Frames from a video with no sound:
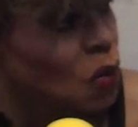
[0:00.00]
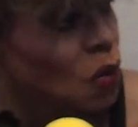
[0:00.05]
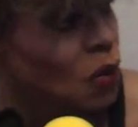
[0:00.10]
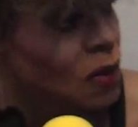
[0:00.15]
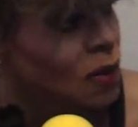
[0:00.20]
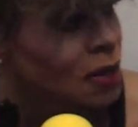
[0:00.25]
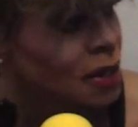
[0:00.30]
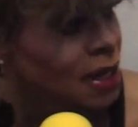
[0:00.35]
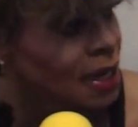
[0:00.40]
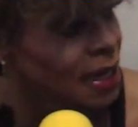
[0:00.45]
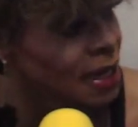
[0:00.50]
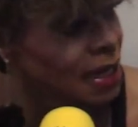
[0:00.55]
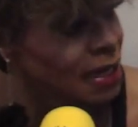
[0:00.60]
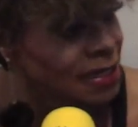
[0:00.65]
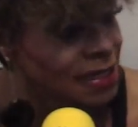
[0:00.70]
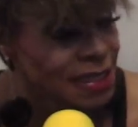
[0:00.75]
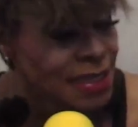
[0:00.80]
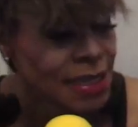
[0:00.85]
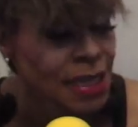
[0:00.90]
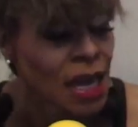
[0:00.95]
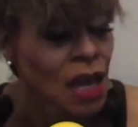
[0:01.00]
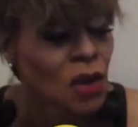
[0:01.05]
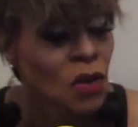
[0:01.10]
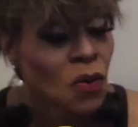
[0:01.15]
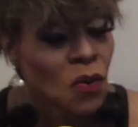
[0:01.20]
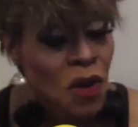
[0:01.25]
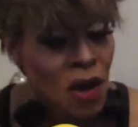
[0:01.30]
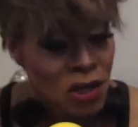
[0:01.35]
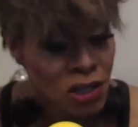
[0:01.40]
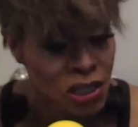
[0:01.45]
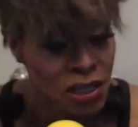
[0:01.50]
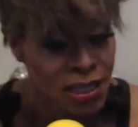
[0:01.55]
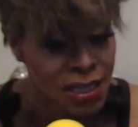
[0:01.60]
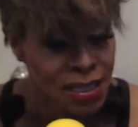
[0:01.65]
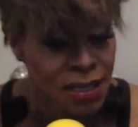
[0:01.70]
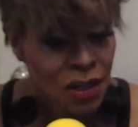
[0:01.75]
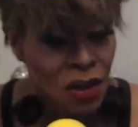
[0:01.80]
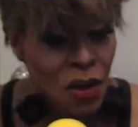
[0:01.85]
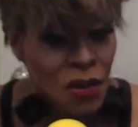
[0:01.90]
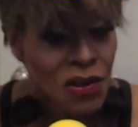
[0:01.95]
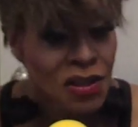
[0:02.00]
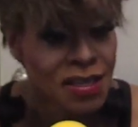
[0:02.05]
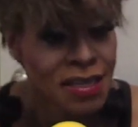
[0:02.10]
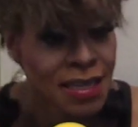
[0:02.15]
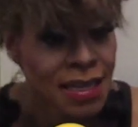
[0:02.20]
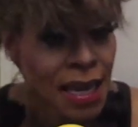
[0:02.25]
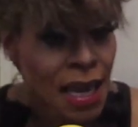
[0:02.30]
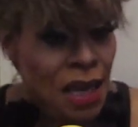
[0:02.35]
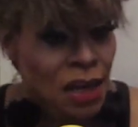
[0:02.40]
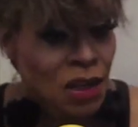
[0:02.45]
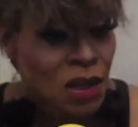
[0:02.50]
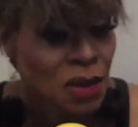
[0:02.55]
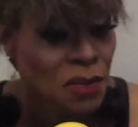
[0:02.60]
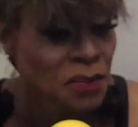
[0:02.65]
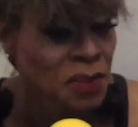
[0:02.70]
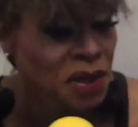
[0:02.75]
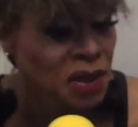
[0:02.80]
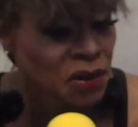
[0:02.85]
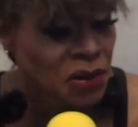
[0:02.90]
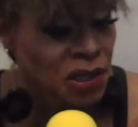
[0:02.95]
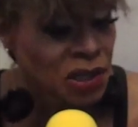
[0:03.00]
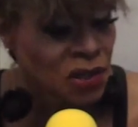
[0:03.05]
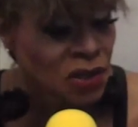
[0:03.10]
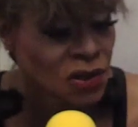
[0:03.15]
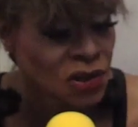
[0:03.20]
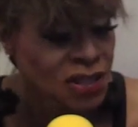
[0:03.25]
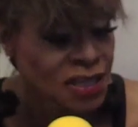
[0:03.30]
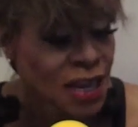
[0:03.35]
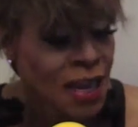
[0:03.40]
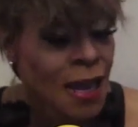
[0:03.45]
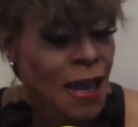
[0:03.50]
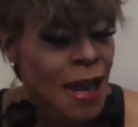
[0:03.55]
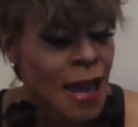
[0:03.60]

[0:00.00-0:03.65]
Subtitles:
corps in Seattle, Washington, called the Seattle Imperials,